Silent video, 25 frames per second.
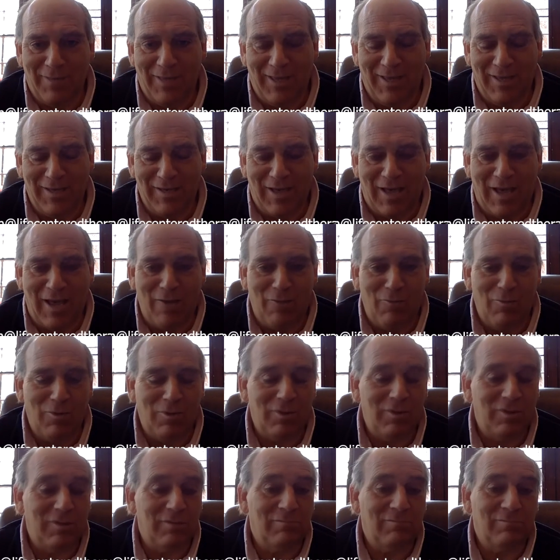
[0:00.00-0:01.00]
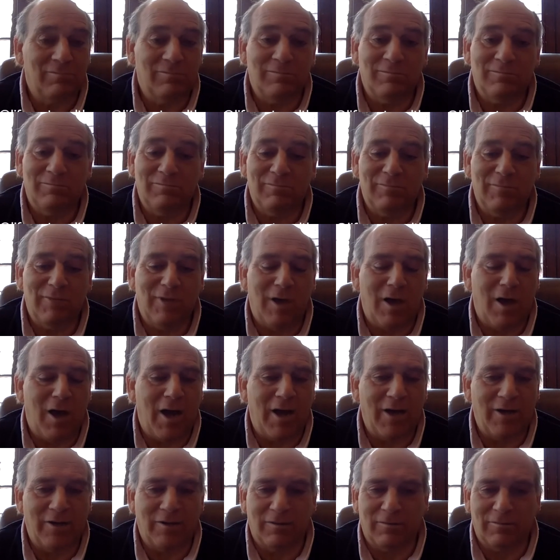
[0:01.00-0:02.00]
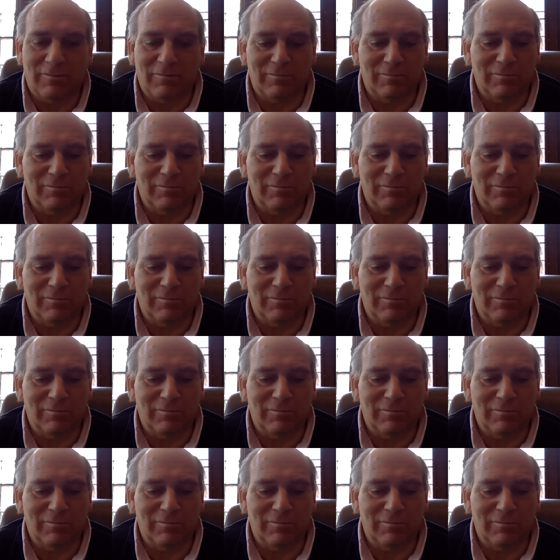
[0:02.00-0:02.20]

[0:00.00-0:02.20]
And I will honor,